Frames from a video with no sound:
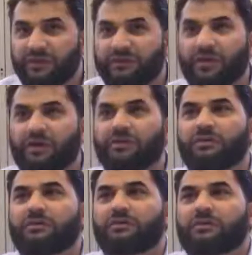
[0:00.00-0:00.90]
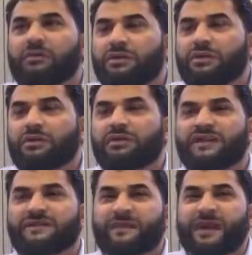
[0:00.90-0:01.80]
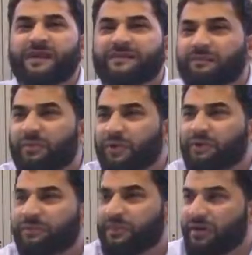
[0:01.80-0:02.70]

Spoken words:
So, this man is important